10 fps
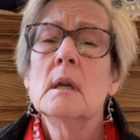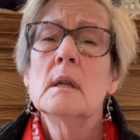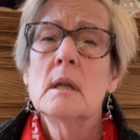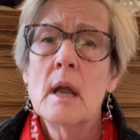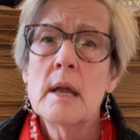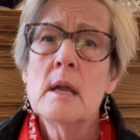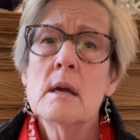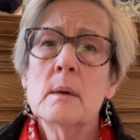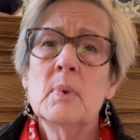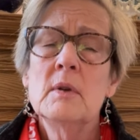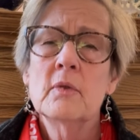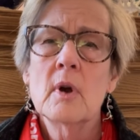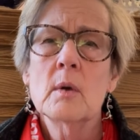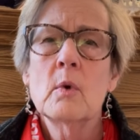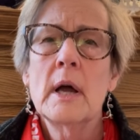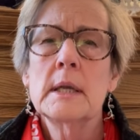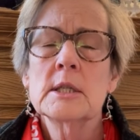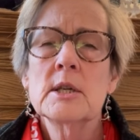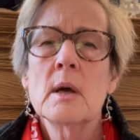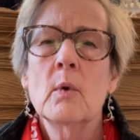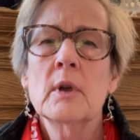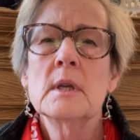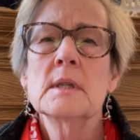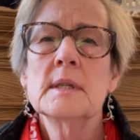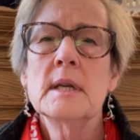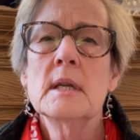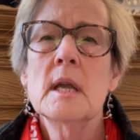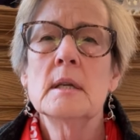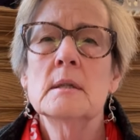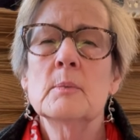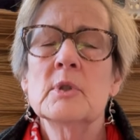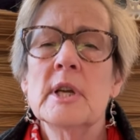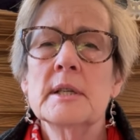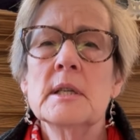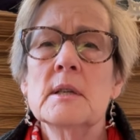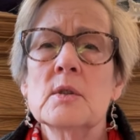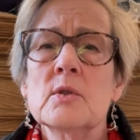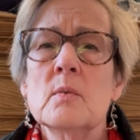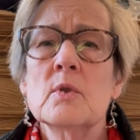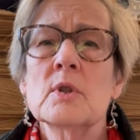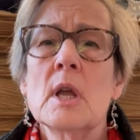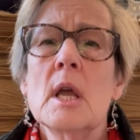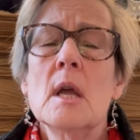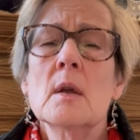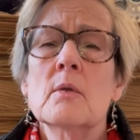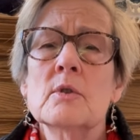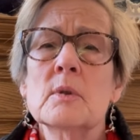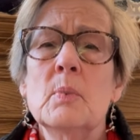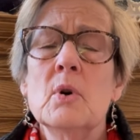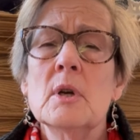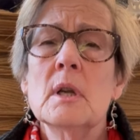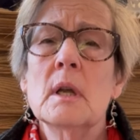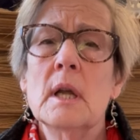The AARP Fraud Watch Network is dedicated to protecting consumers through support,